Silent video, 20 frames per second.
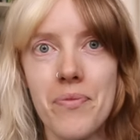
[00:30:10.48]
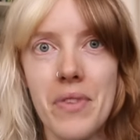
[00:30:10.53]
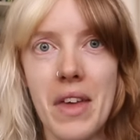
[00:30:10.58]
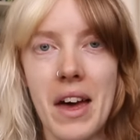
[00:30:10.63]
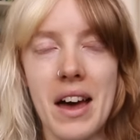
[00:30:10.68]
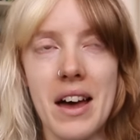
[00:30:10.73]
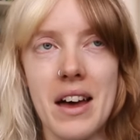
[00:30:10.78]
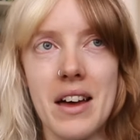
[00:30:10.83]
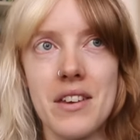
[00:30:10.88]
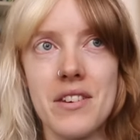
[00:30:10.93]

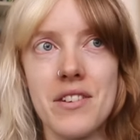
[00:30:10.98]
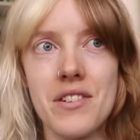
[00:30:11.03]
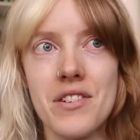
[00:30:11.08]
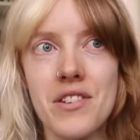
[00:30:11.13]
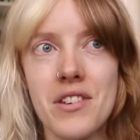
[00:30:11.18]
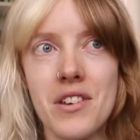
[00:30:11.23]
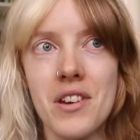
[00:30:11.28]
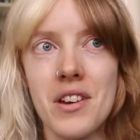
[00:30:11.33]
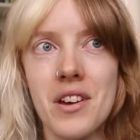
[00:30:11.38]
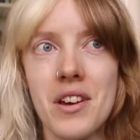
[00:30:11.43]
and
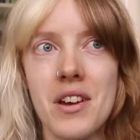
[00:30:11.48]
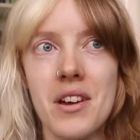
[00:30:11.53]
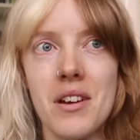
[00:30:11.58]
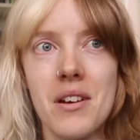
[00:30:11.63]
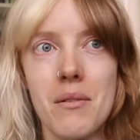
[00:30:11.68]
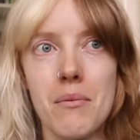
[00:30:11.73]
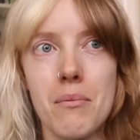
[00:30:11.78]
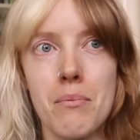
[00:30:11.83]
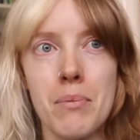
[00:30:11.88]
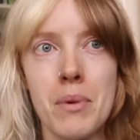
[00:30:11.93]

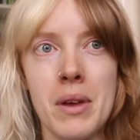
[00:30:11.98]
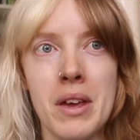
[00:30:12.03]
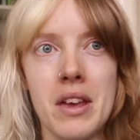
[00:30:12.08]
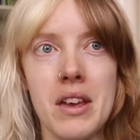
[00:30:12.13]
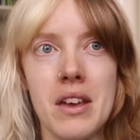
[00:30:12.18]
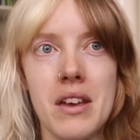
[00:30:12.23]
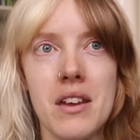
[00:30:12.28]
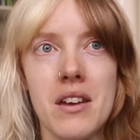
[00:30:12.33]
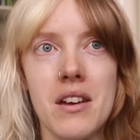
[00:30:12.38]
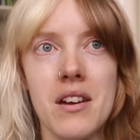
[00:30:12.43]

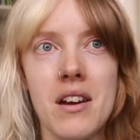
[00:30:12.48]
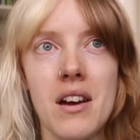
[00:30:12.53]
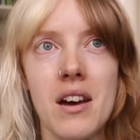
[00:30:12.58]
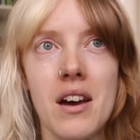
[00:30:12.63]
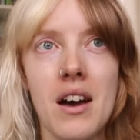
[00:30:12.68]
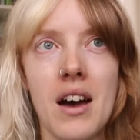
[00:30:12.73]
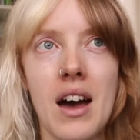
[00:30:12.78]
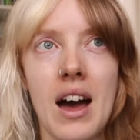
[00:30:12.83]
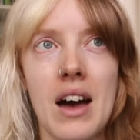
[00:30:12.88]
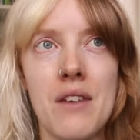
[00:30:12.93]
be
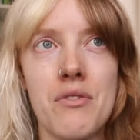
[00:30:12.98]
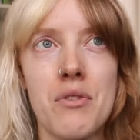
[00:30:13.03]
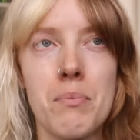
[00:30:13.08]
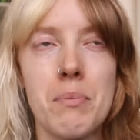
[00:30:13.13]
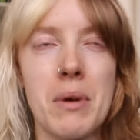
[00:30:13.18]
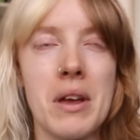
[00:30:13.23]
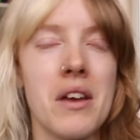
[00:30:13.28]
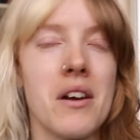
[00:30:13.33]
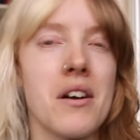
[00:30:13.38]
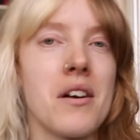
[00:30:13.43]
have a
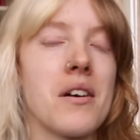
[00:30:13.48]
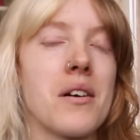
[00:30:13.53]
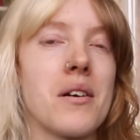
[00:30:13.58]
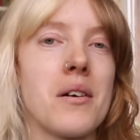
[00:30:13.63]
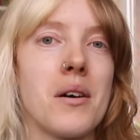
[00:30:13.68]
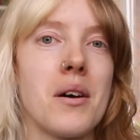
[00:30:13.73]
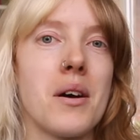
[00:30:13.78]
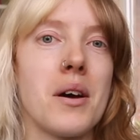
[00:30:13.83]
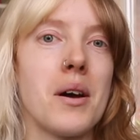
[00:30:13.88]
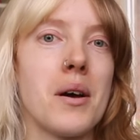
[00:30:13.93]
bigger
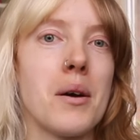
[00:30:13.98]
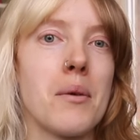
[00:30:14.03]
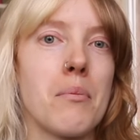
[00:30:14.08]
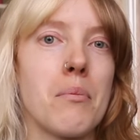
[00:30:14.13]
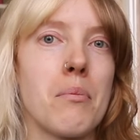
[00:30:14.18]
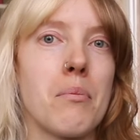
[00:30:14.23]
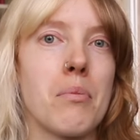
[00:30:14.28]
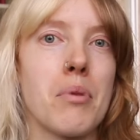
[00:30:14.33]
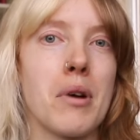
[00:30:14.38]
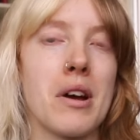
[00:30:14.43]

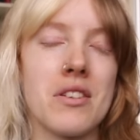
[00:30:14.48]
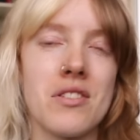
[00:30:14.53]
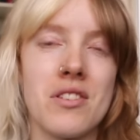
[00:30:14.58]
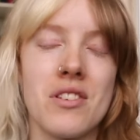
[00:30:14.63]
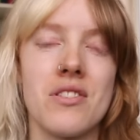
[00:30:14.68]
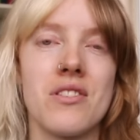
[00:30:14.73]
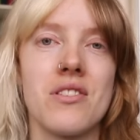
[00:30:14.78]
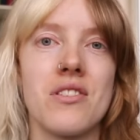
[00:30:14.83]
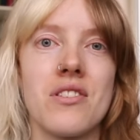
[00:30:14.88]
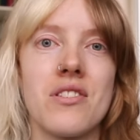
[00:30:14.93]

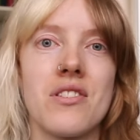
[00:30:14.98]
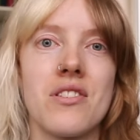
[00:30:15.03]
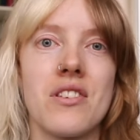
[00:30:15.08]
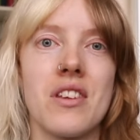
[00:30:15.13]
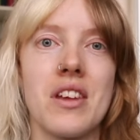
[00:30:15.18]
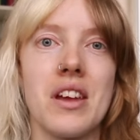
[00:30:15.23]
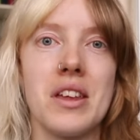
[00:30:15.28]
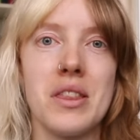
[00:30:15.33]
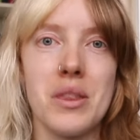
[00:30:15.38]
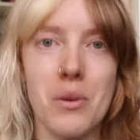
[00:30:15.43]
presence
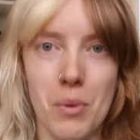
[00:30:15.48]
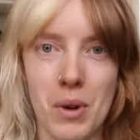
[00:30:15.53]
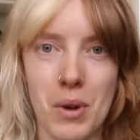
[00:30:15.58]
in the